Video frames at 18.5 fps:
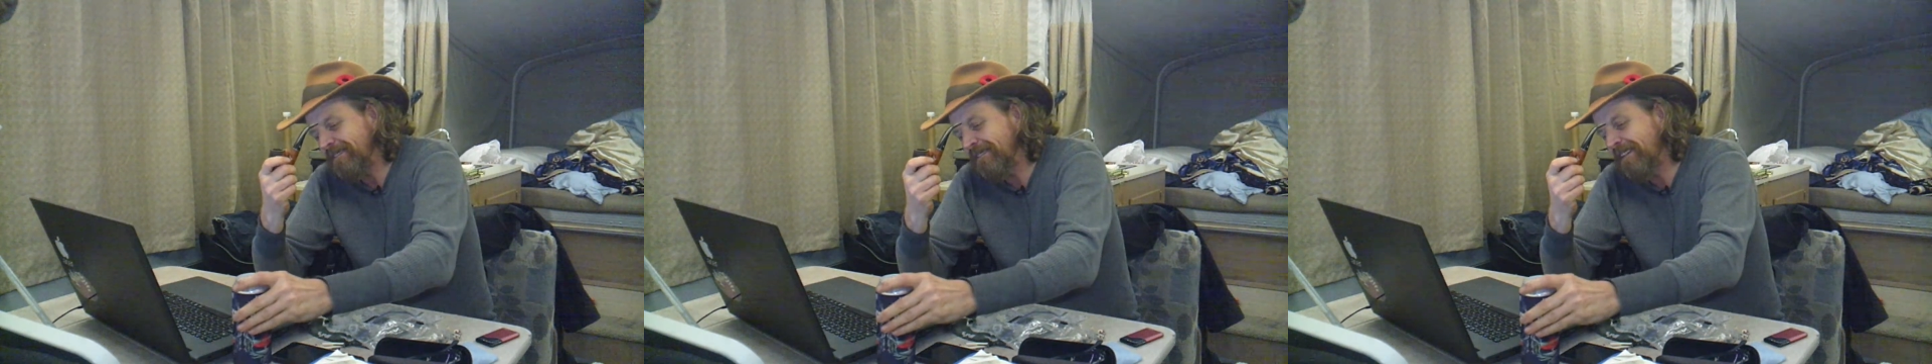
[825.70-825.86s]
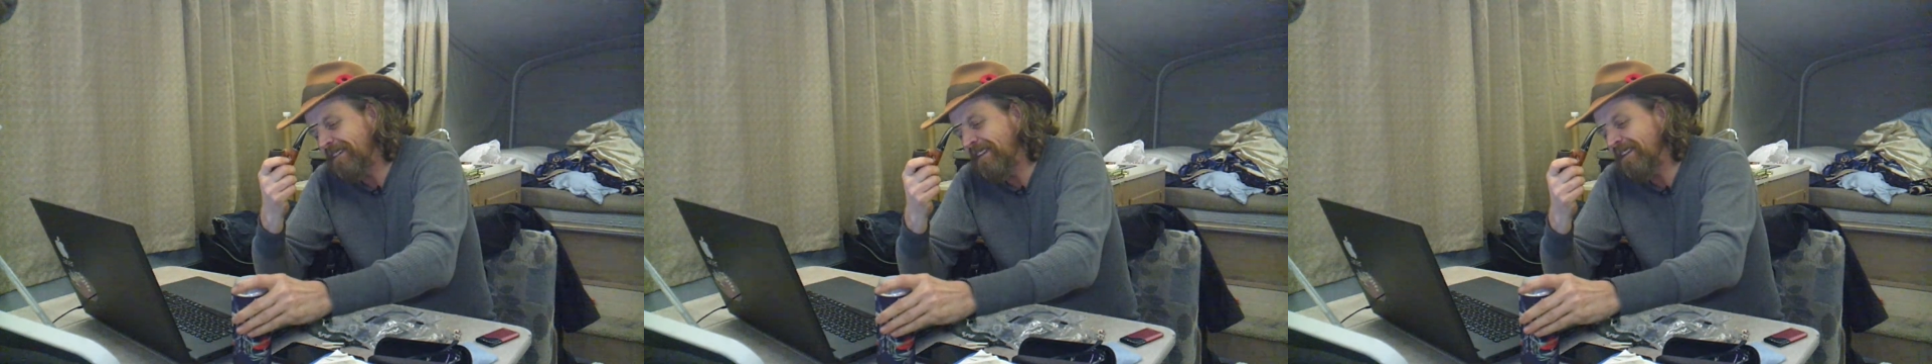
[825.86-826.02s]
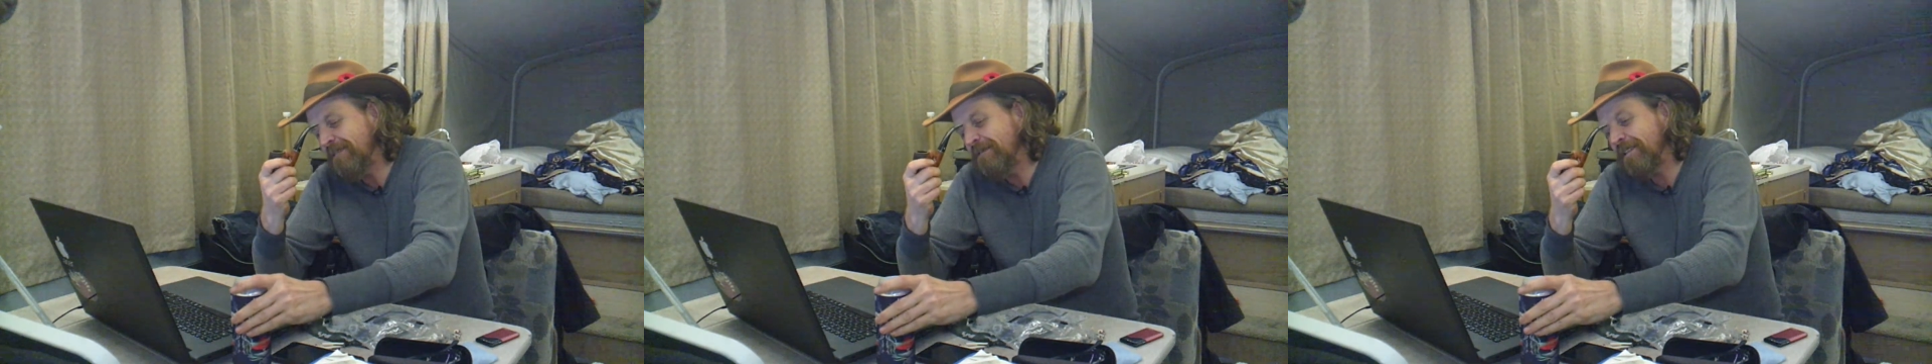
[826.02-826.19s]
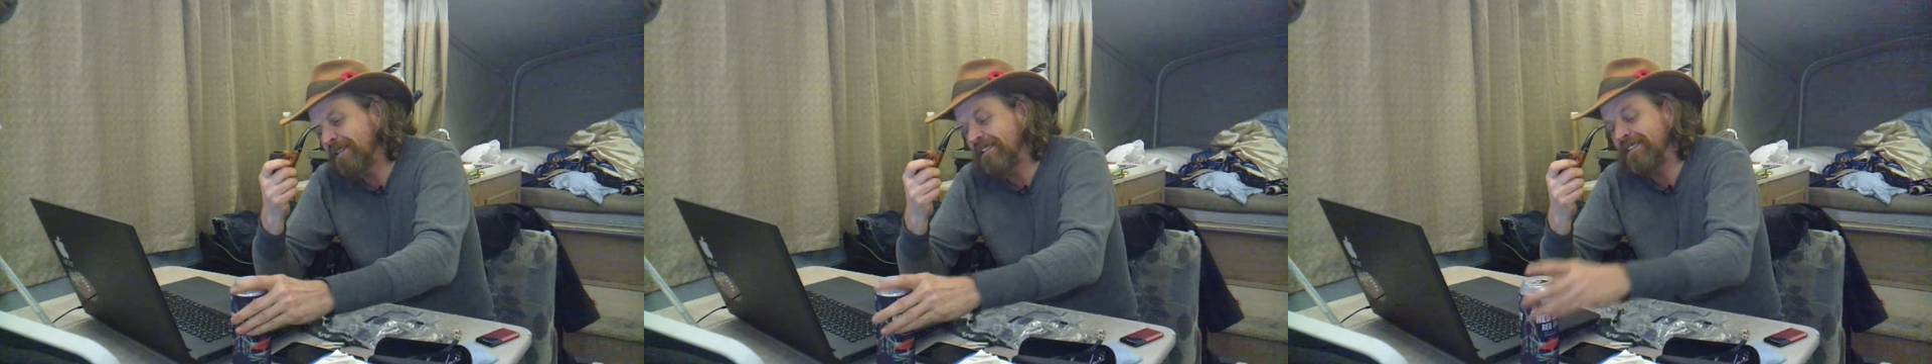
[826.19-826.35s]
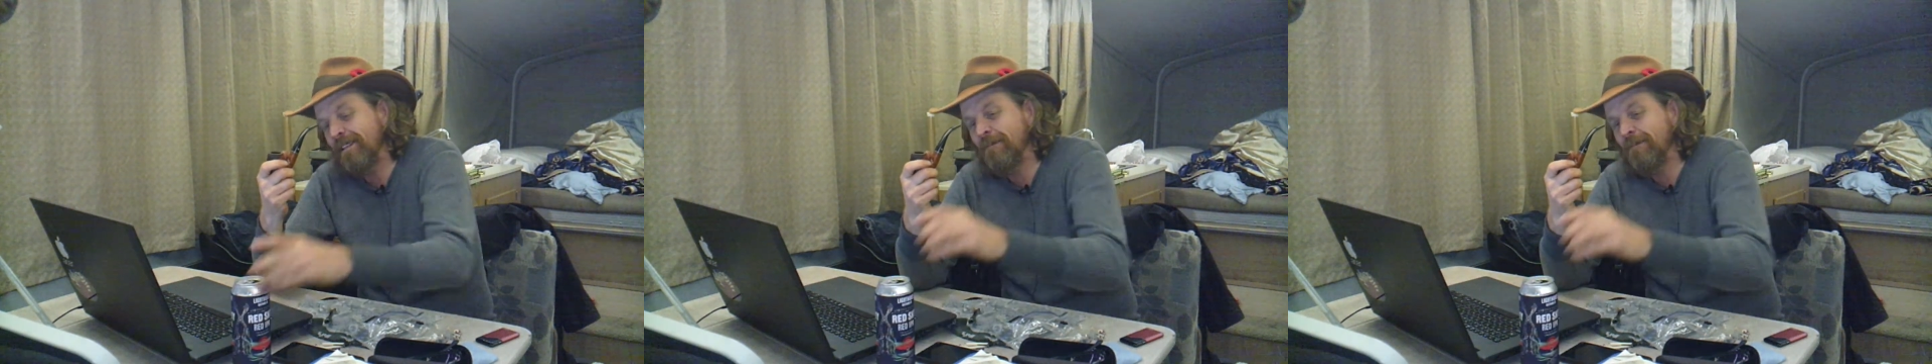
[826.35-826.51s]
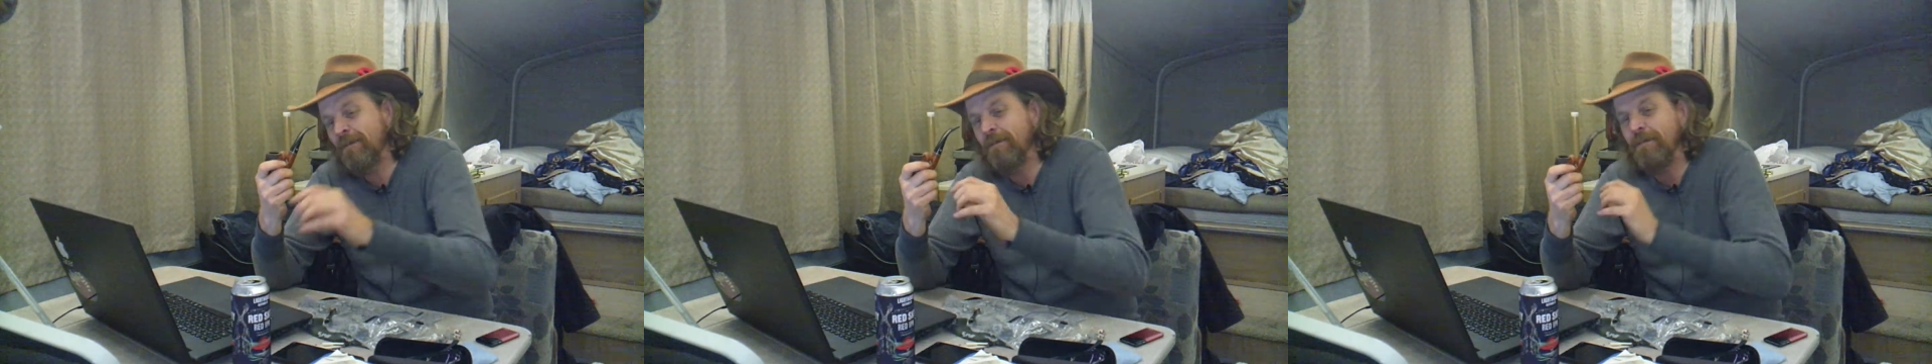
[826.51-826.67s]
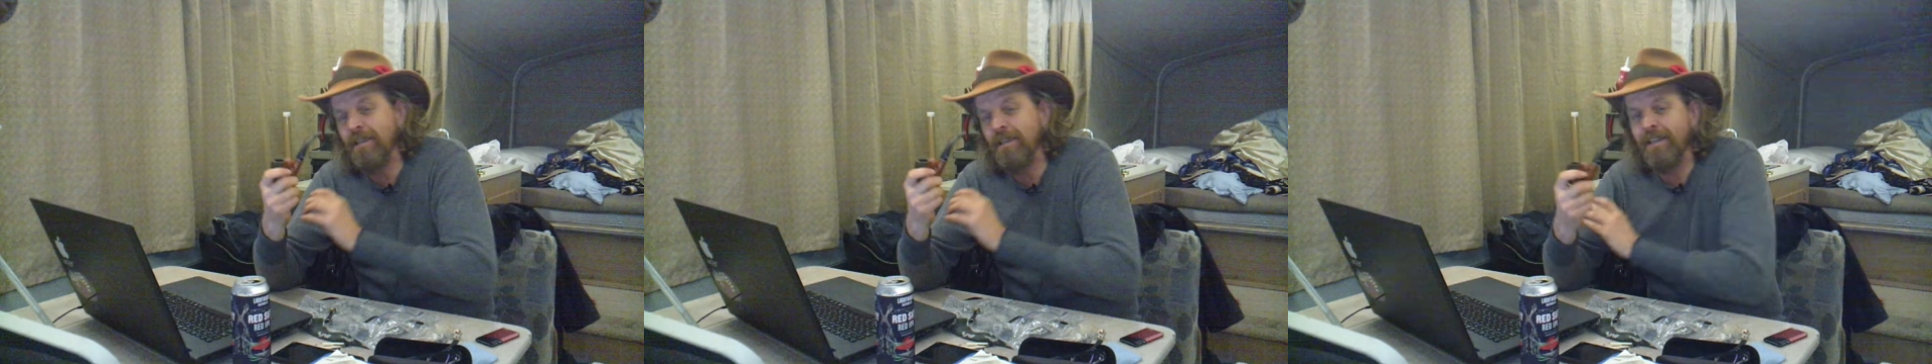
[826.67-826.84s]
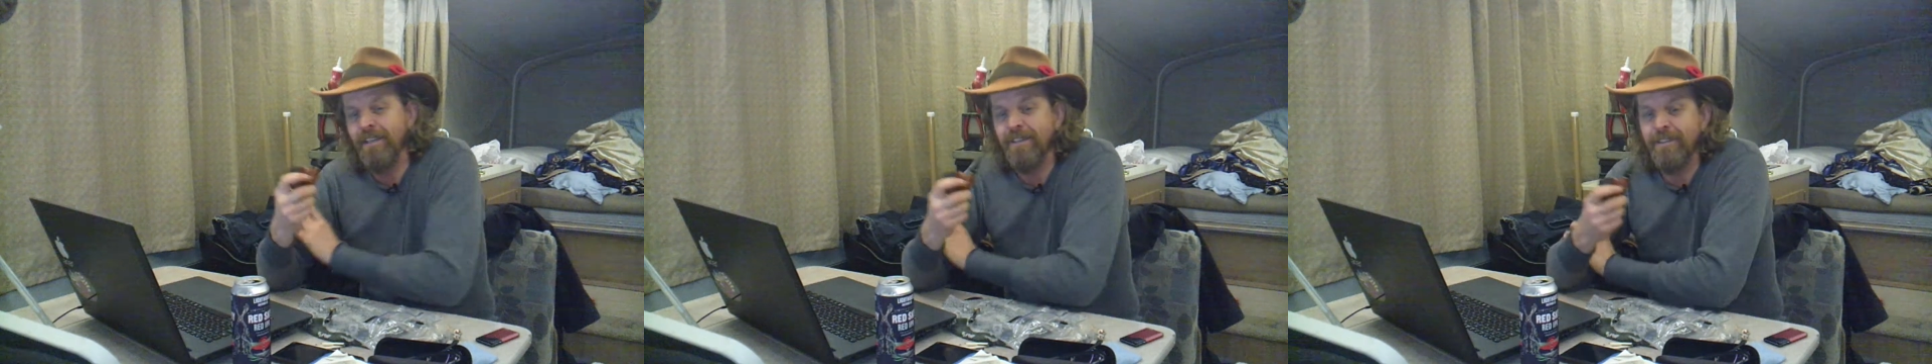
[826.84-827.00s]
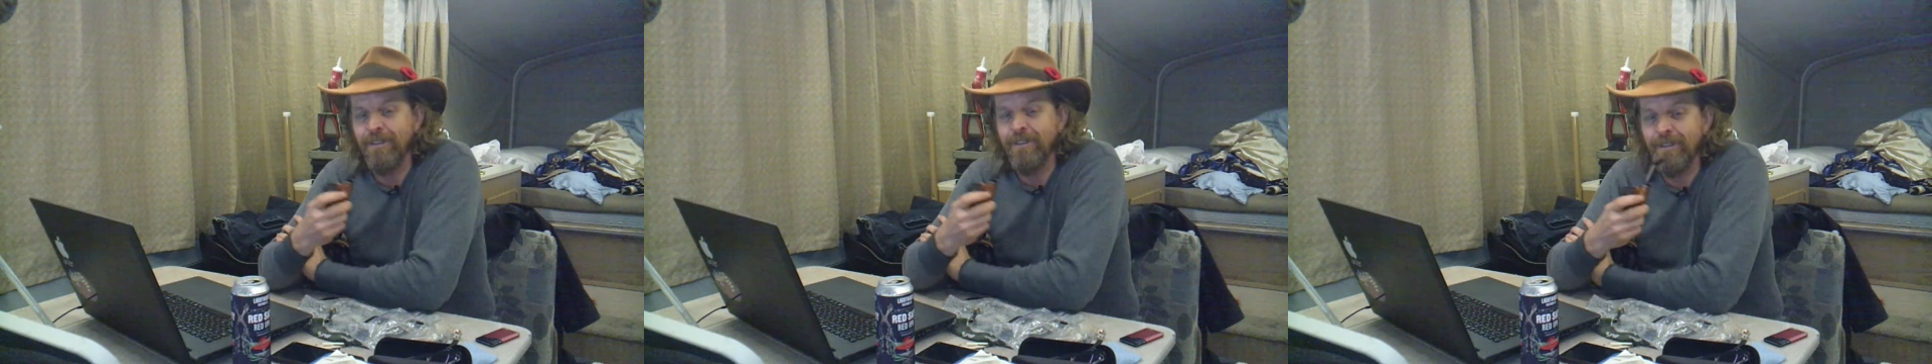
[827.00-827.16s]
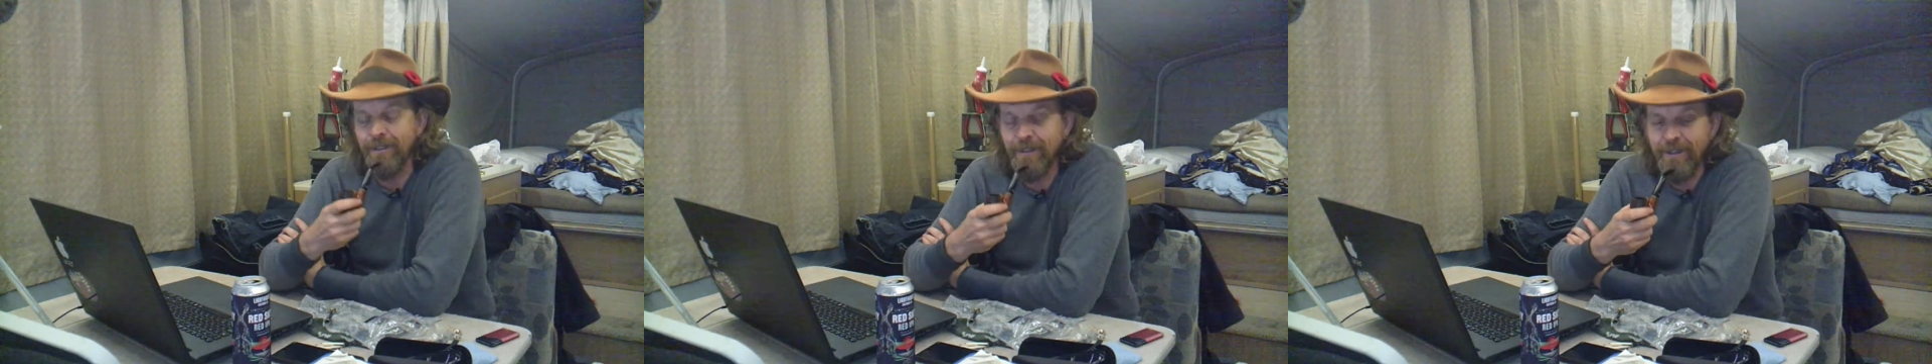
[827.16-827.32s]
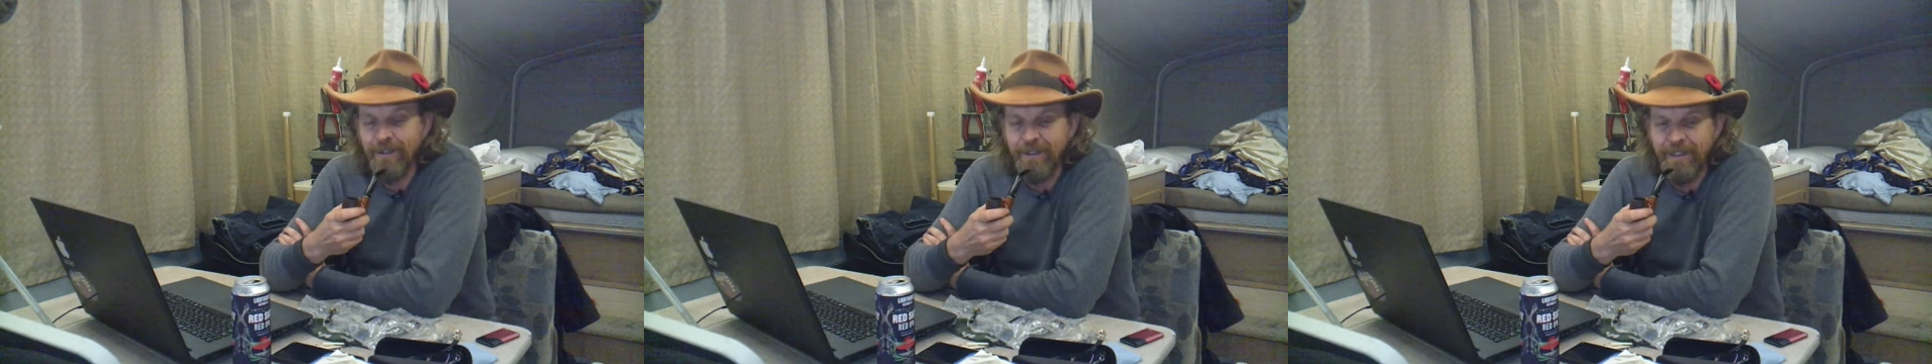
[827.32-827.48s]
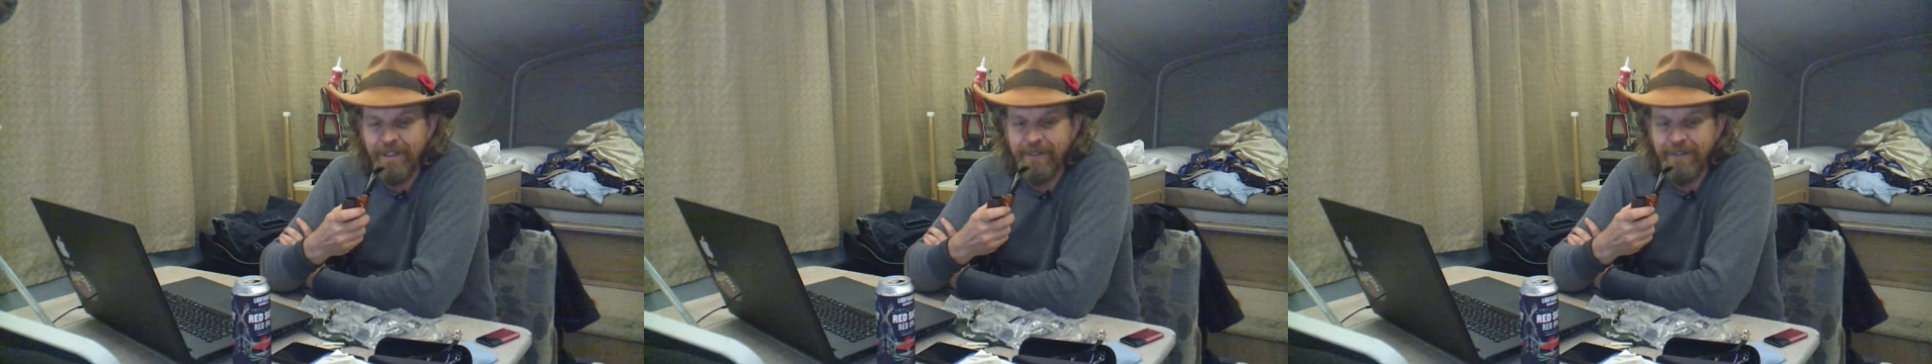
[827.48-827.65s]
because I'm going to be good
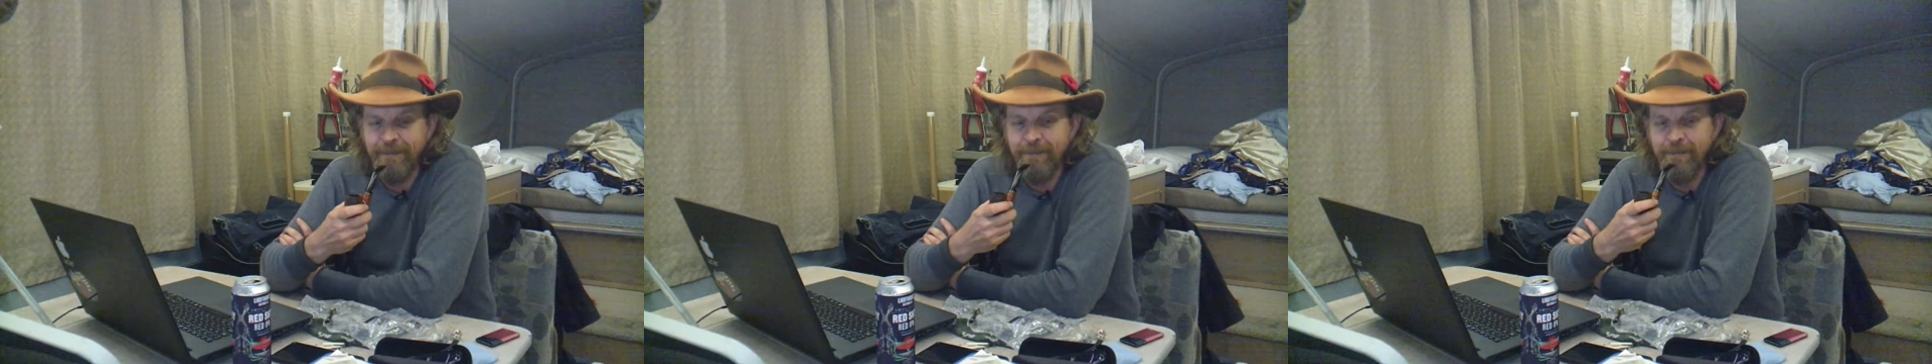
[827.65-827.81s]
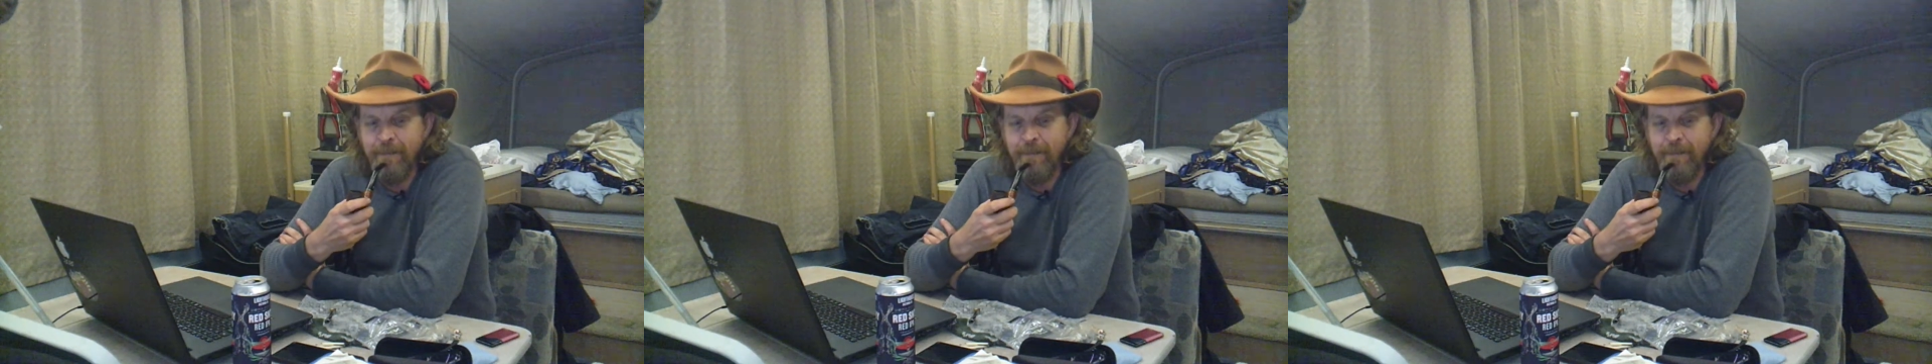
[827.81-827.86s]
looking,